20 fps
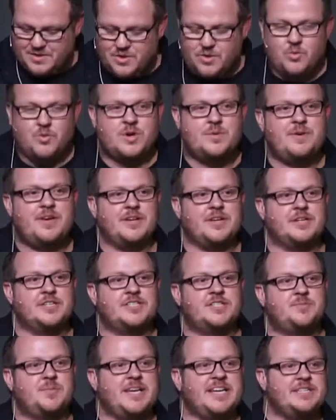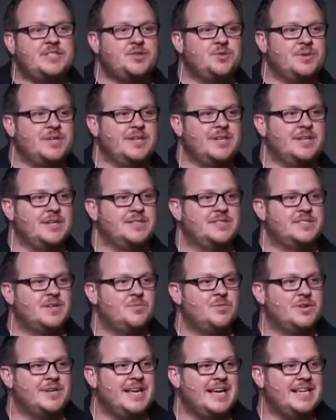What about your speech when
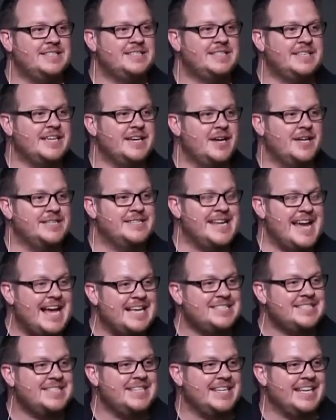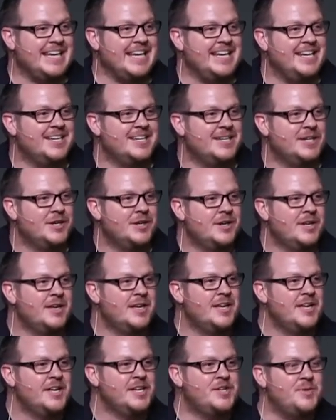someone has the audacity
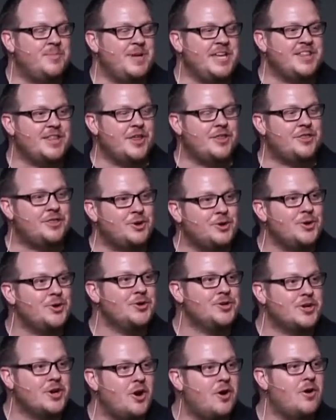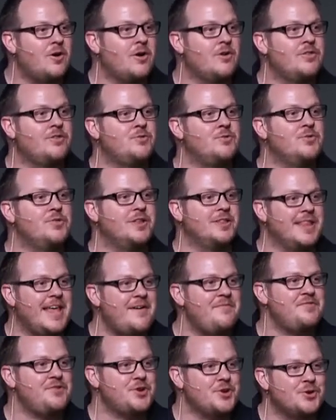to be the third car through the
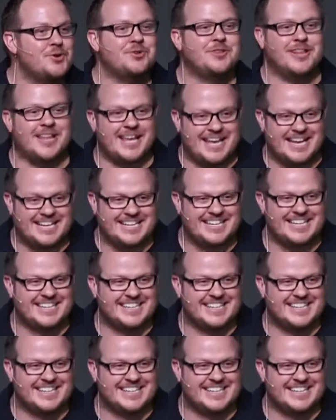left turn lane